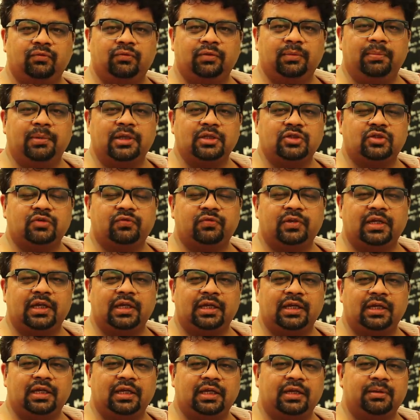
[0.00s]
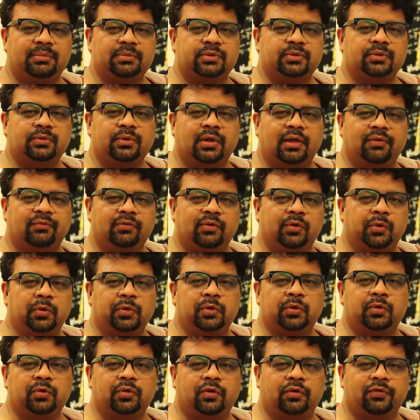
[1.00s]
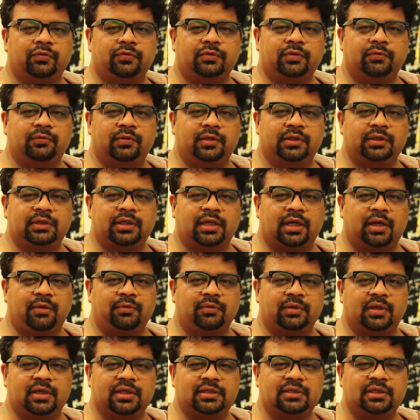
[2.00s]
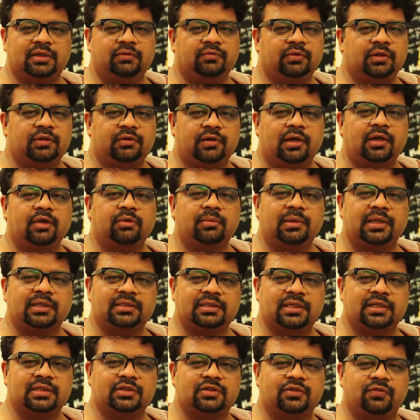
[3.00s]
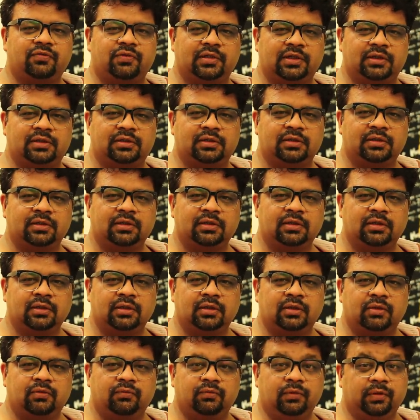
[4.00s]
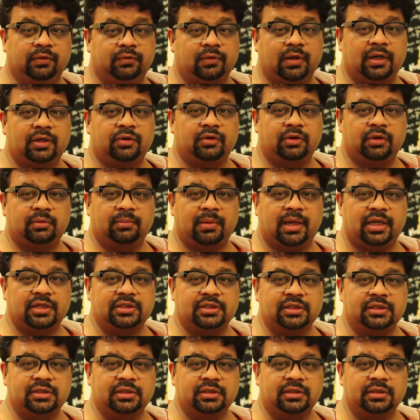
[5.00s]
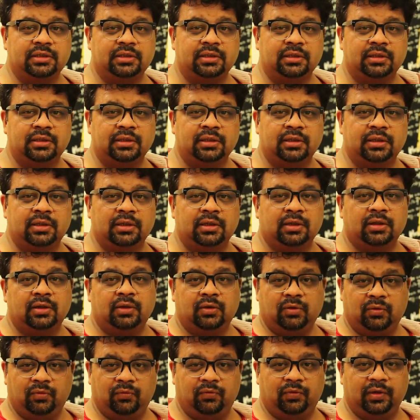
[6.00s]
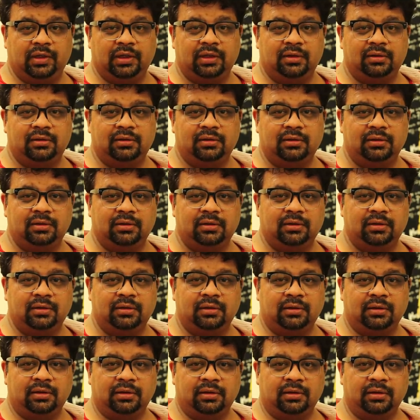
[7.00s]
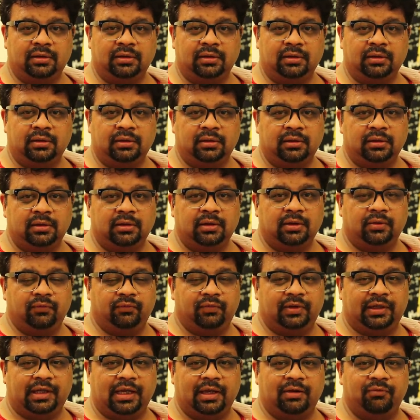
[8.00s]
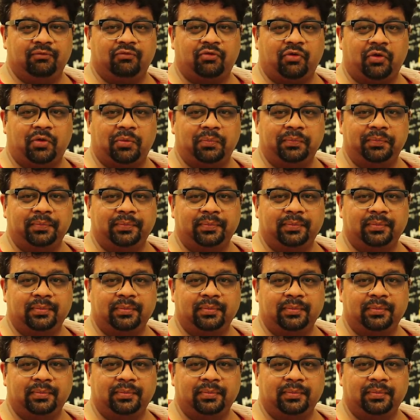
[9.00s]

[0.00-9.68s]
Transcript: We are a bunch of naked apes who have no clue of the world around us, and we're trying to make sense of it. We're trying to imagine where we came from,